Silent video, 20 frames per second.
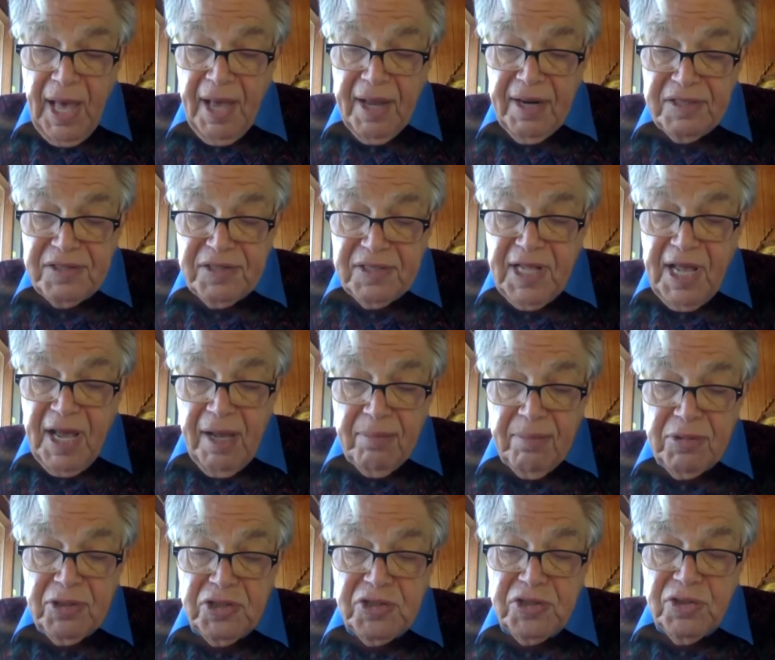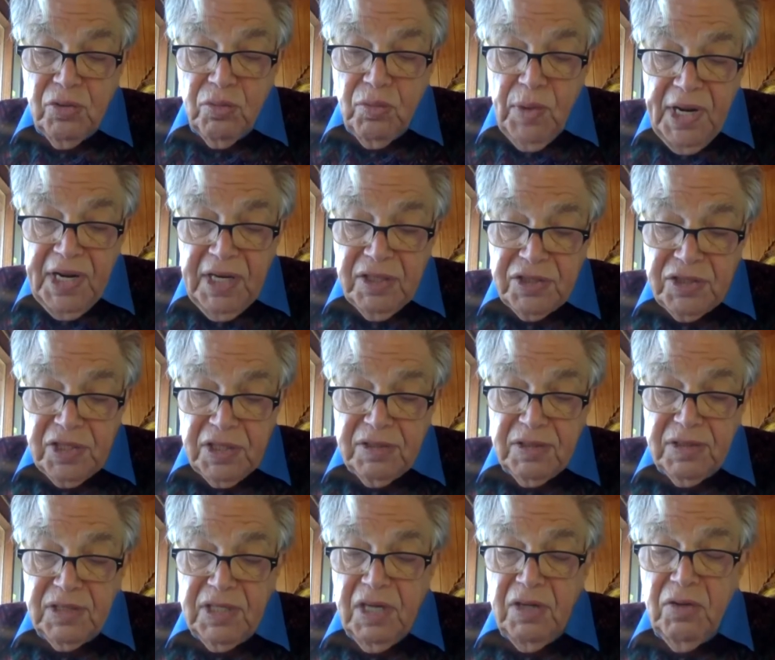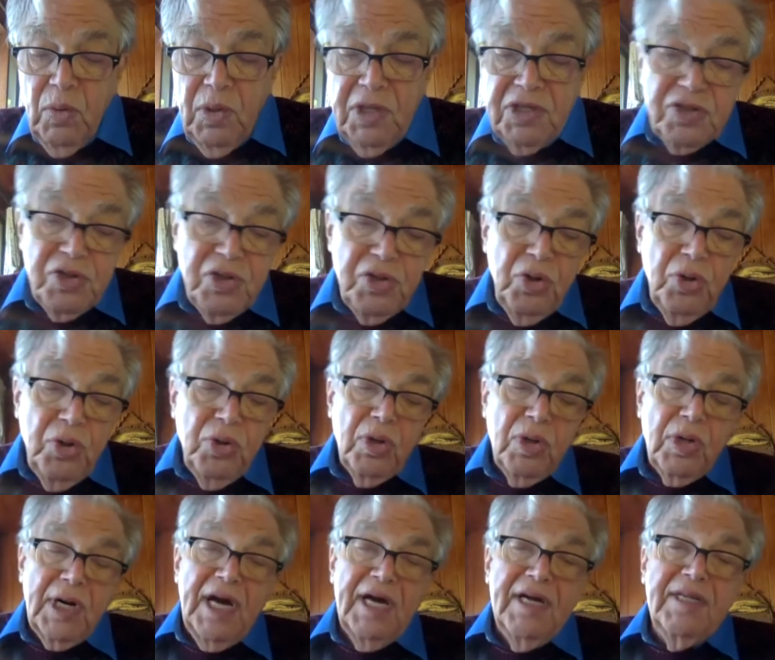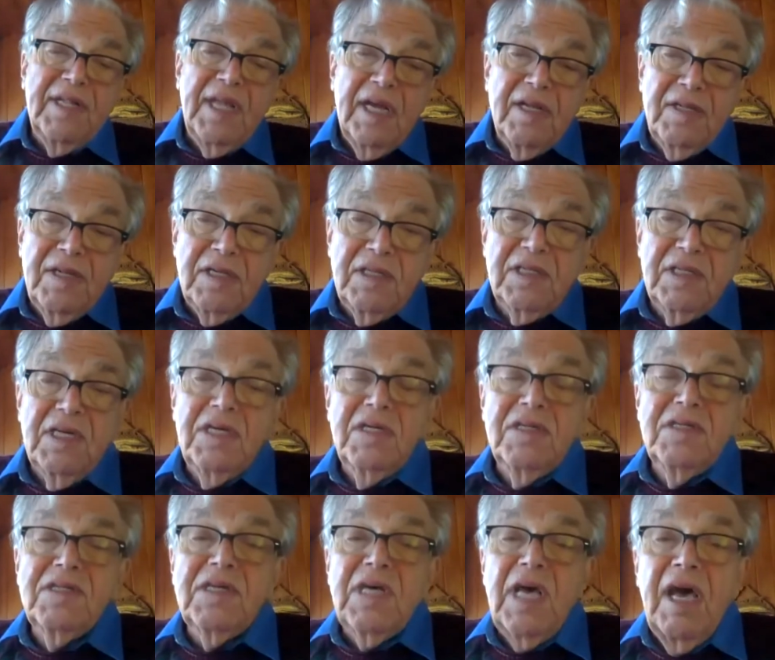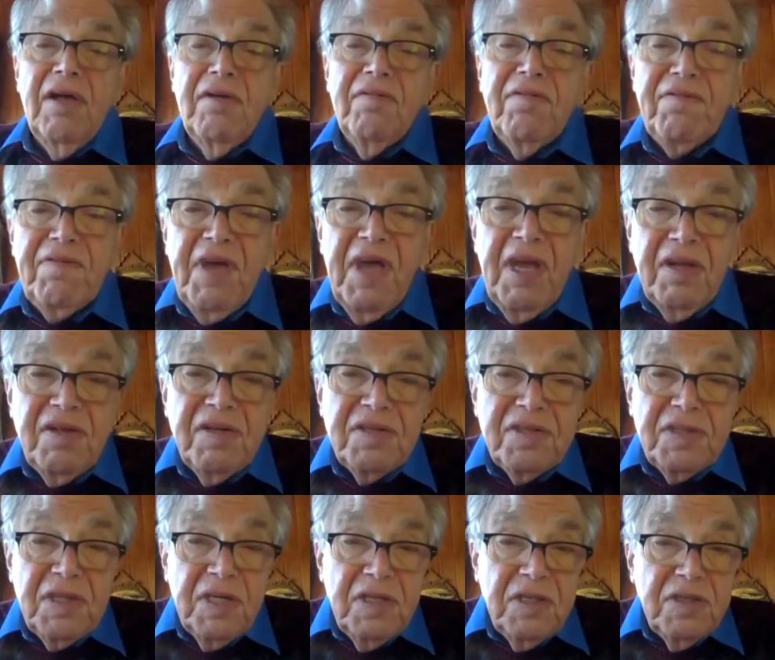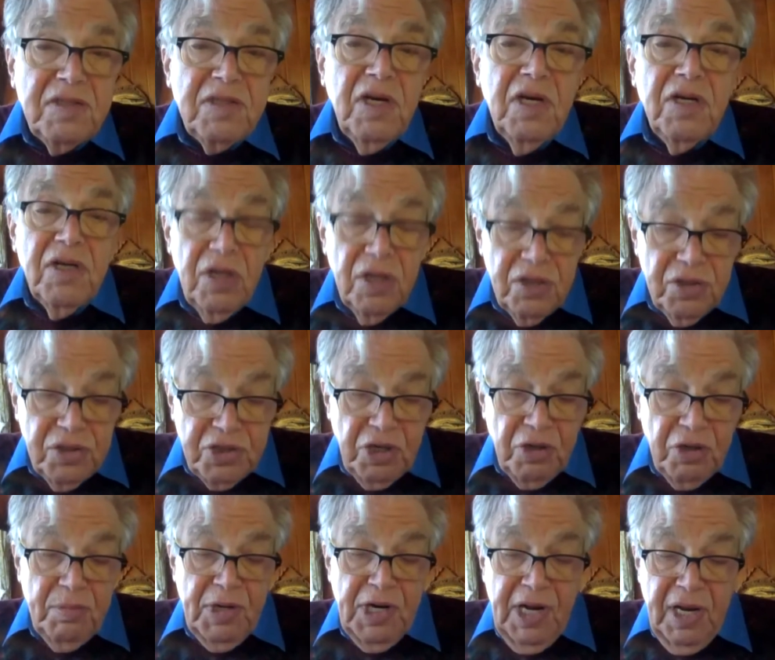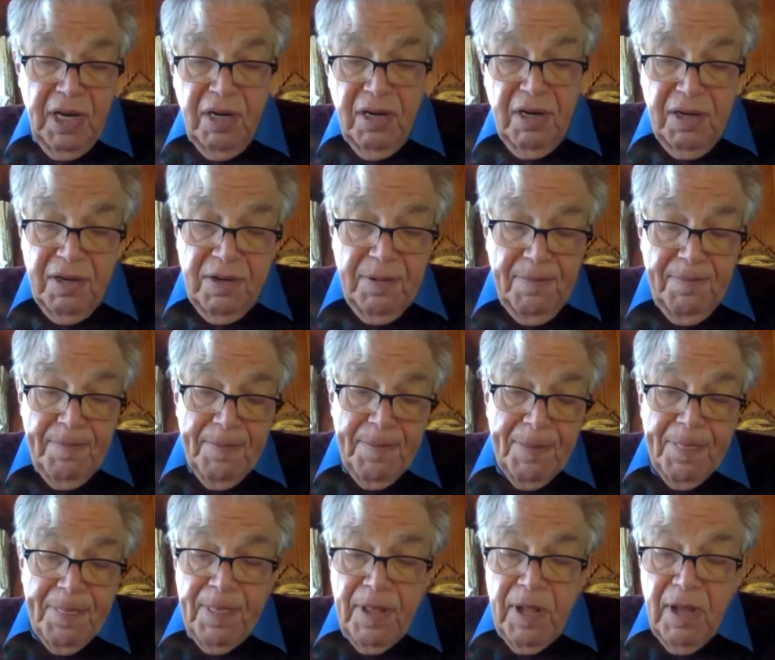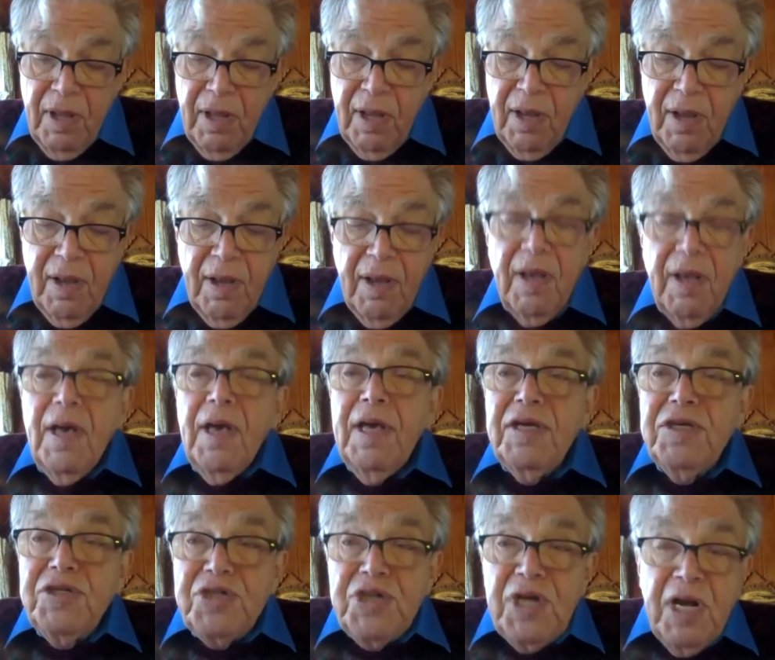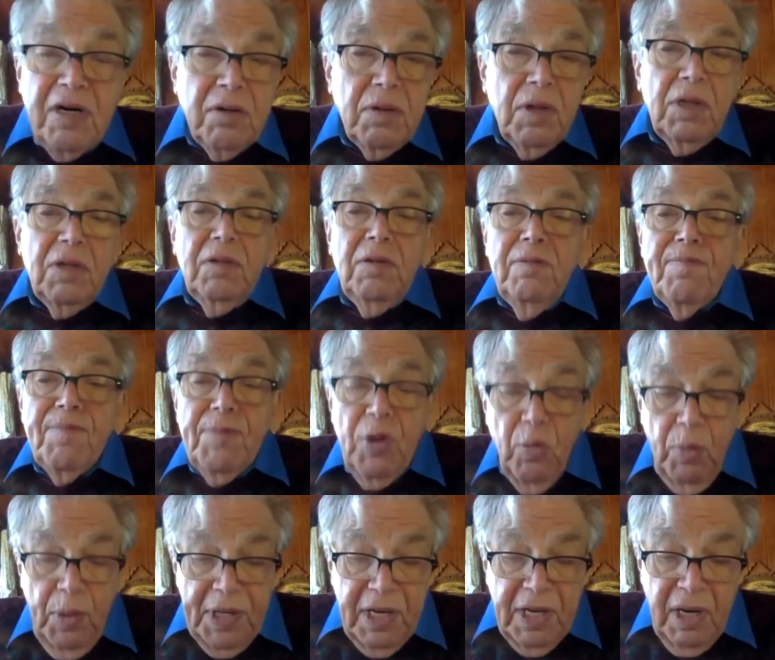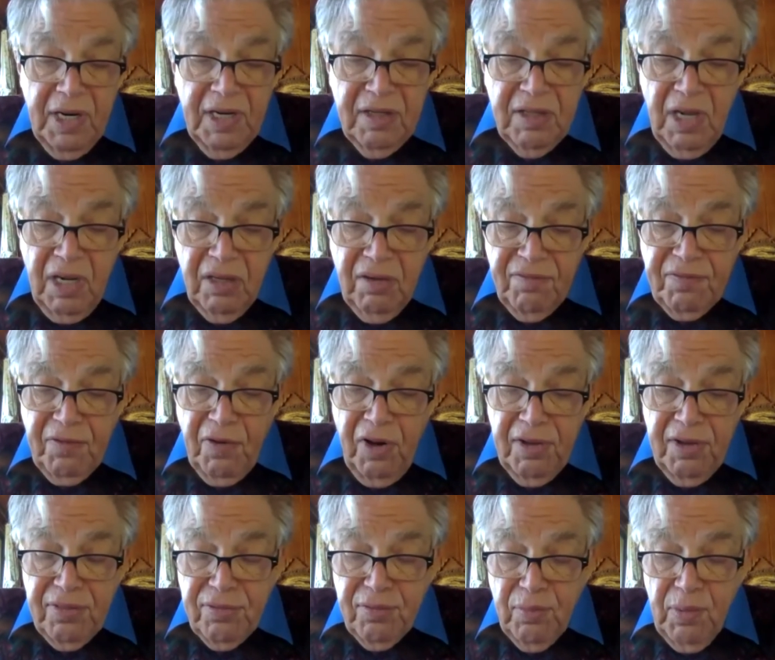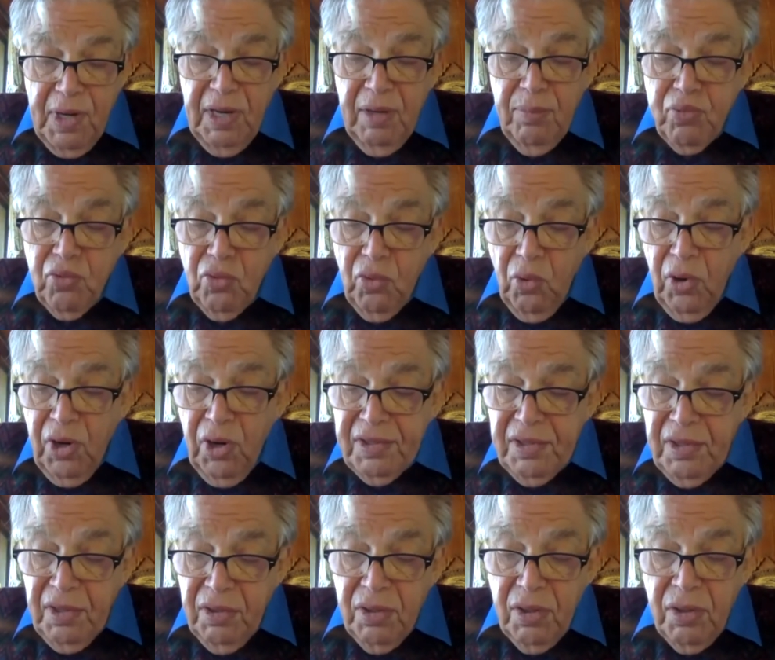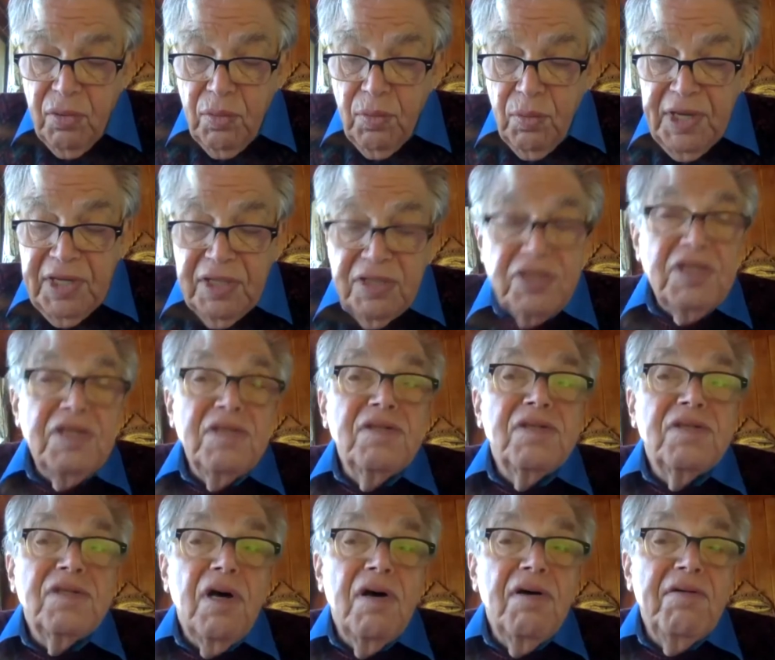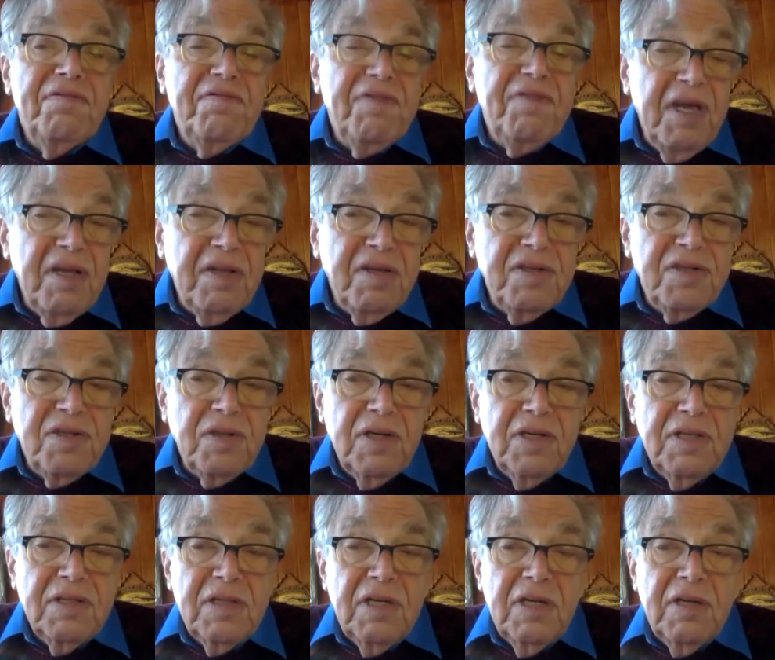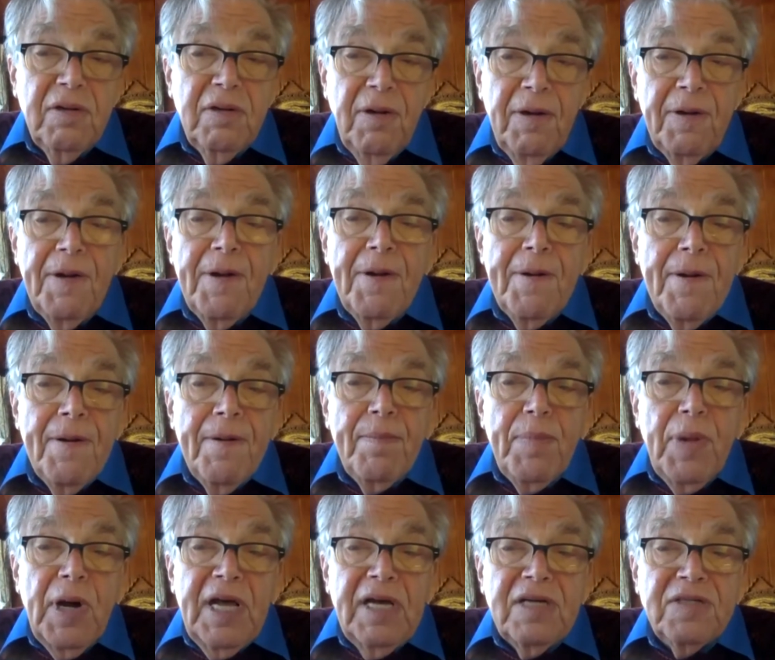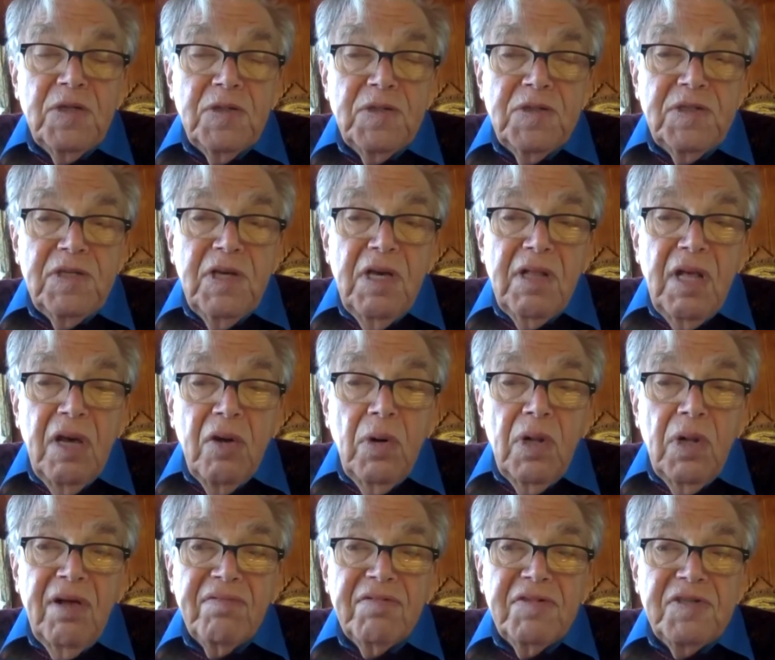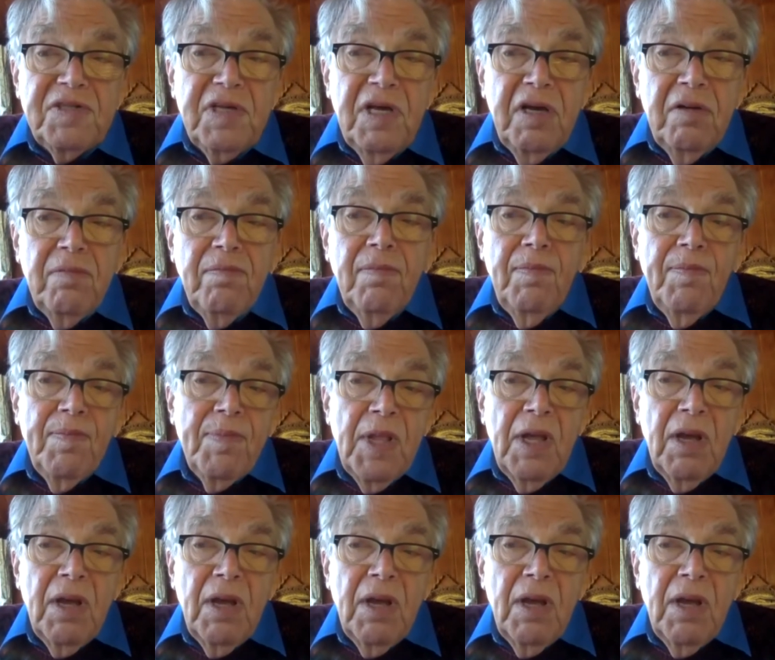and established the regions in which newer identities and fantasies germinated. In general, we can identify three broad regions of fantasizing, but as you'll see, they all have the same